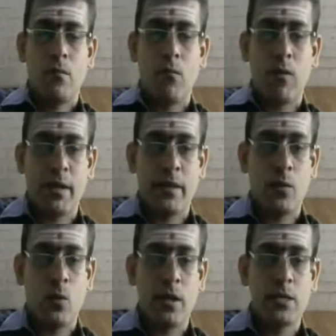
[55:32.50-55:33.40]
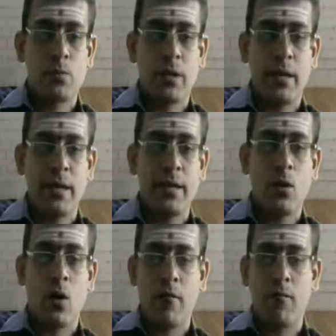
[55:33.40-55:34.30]
working note. Let us put a
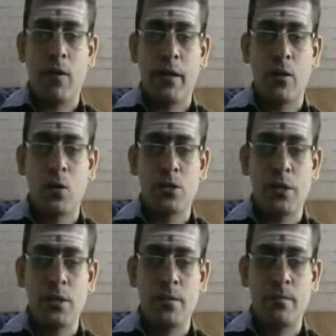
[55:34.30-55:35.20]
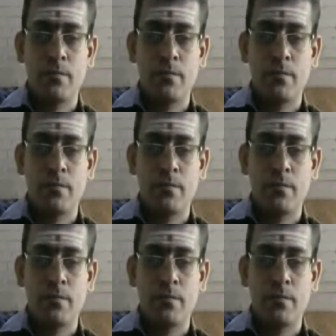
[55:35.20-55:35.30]
heading of working notes here.